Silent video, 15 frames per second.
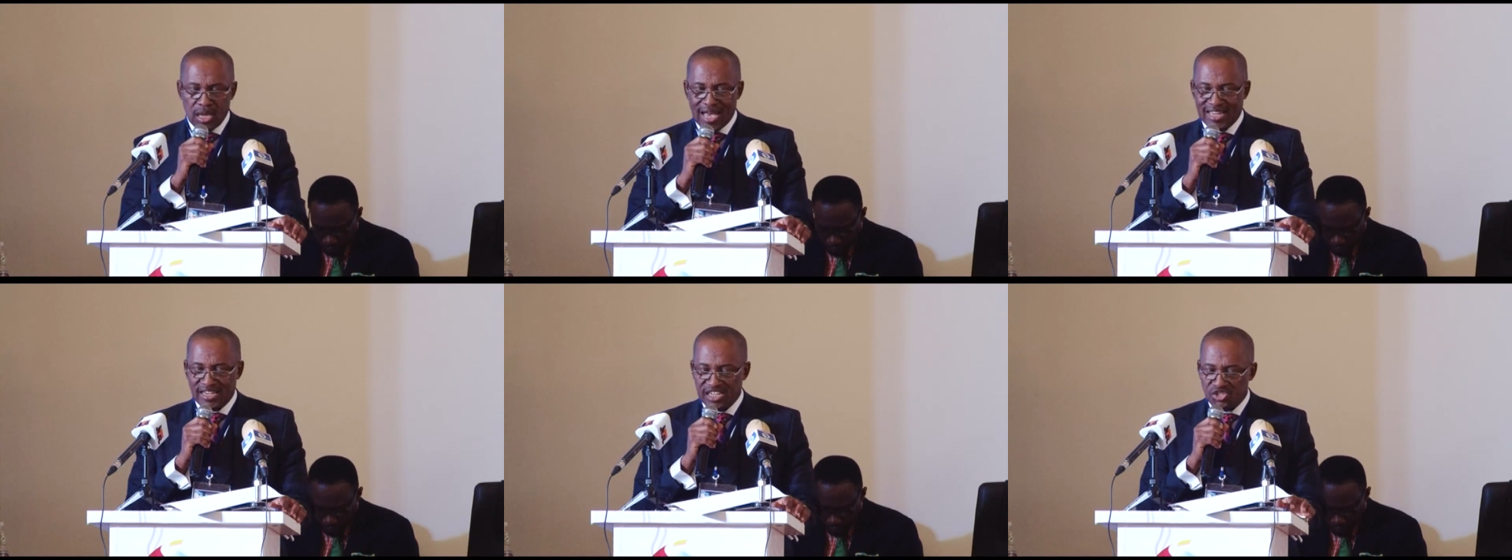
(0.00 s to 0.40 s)

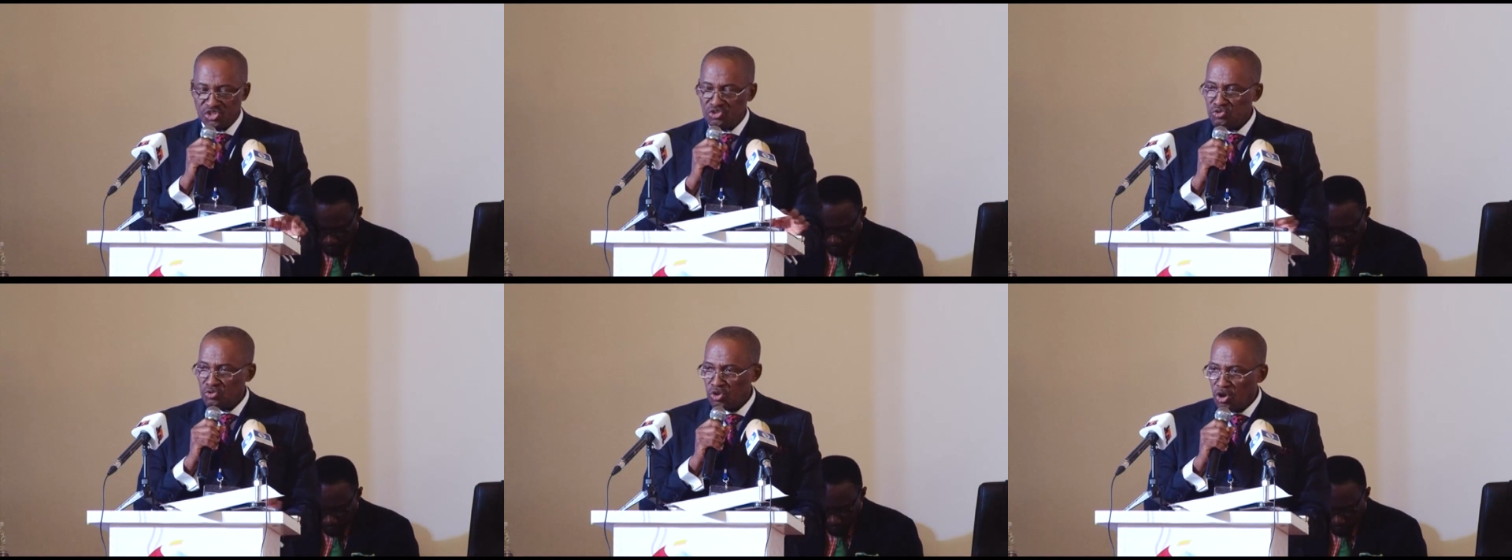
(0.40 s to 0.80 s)

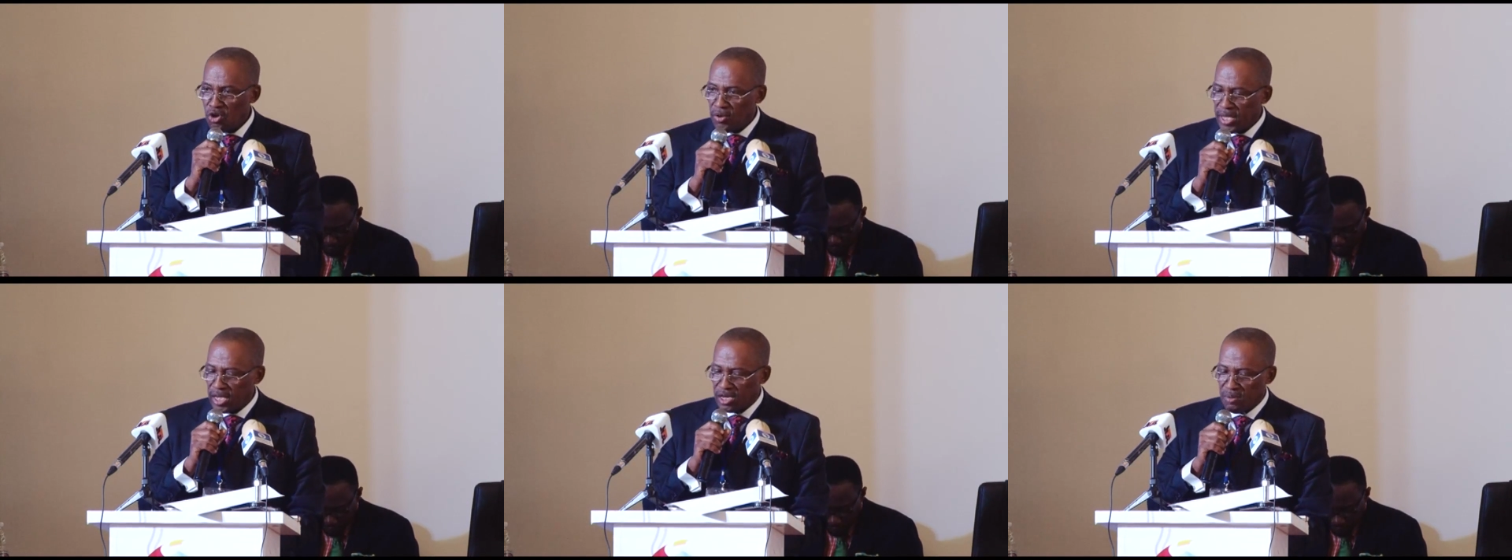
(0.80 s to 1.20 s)
additional
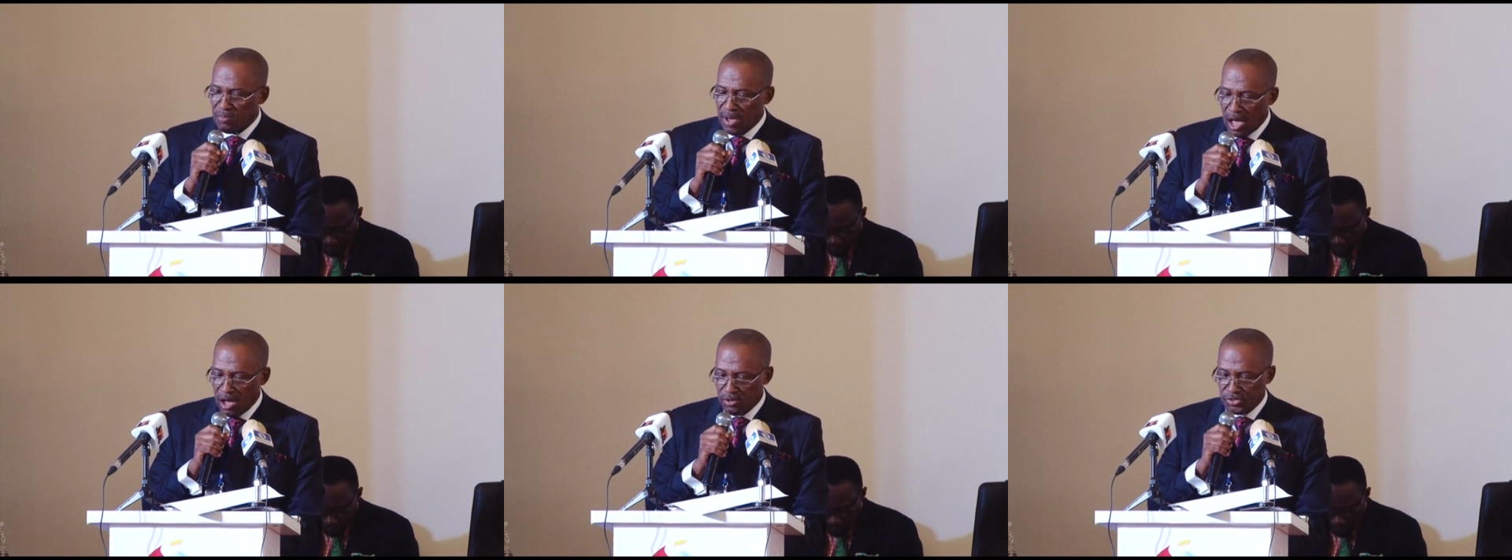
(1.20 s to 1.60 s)

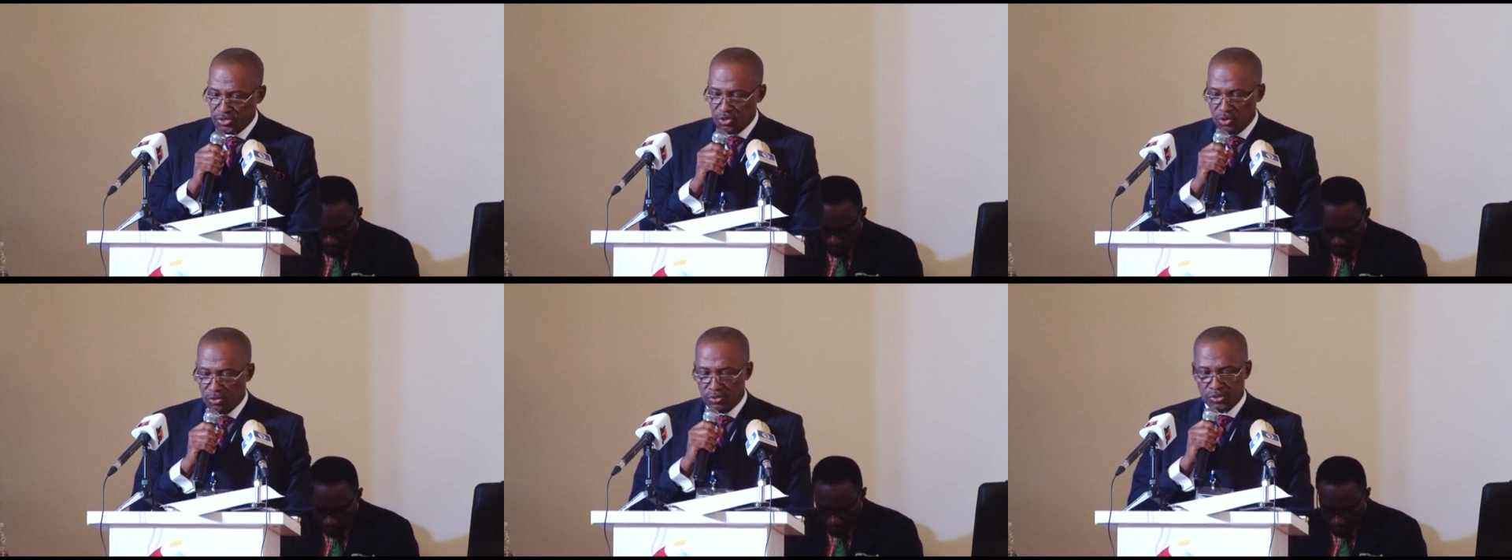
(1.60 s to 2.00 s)
low-income
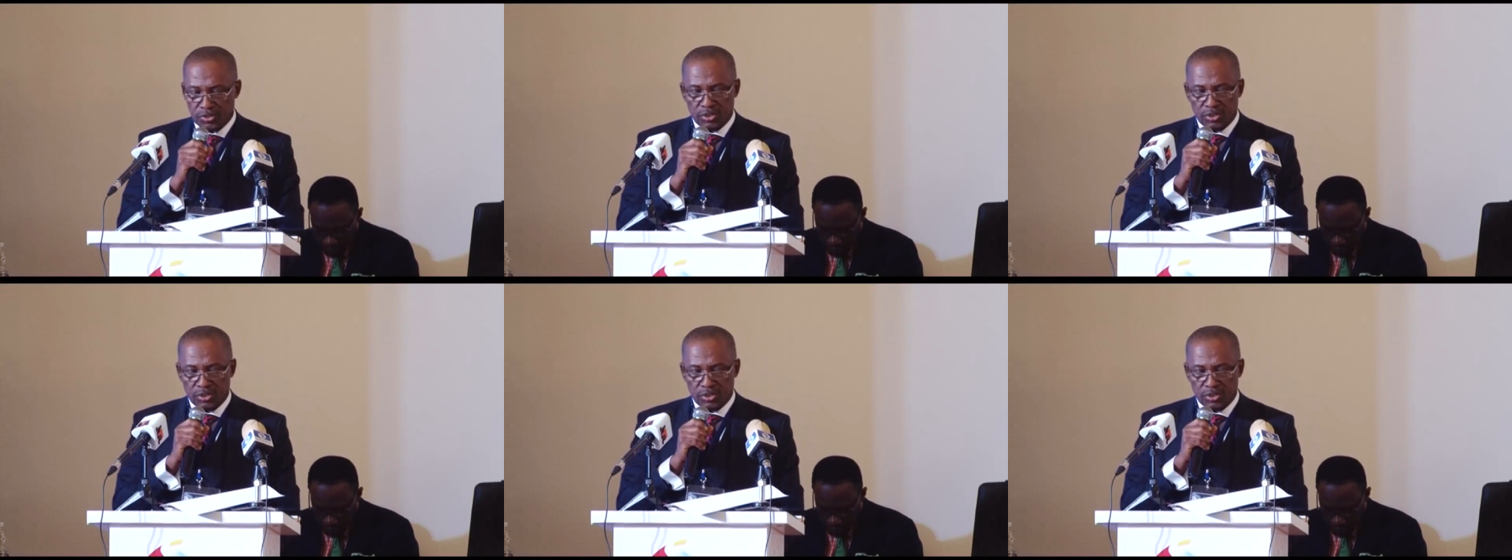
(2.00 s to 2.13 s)
households will